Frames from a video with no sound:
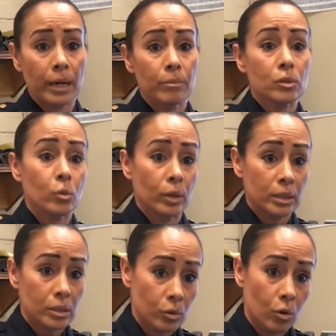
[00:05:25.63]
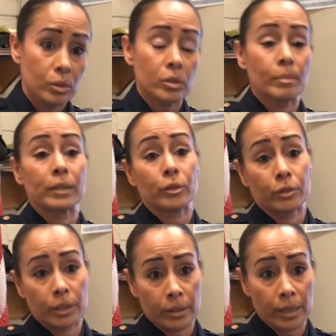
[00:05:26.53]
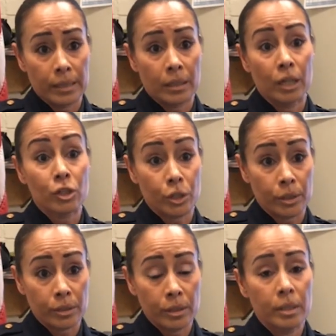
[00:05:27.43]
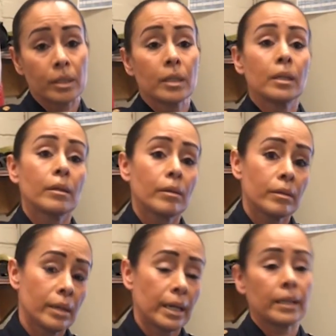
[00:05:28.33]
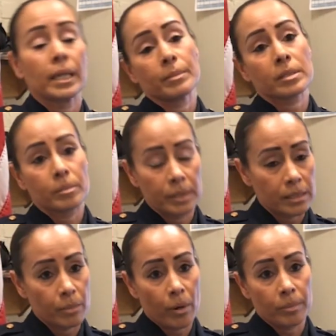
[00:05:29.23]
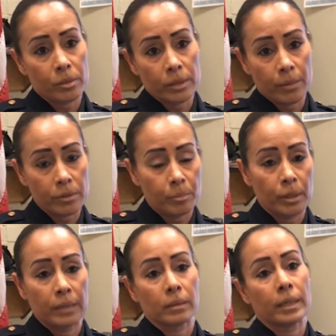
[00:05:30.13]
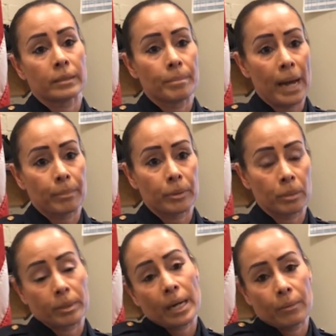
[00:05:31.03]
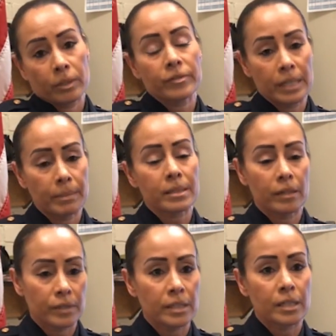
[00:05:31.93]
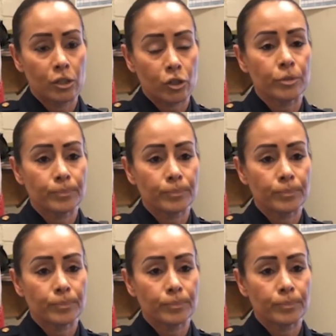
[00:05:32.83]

I was going to go into my third year in Hunter, then I came into the police department, so that was put on the back burner. But I would have seen myself as a teacher.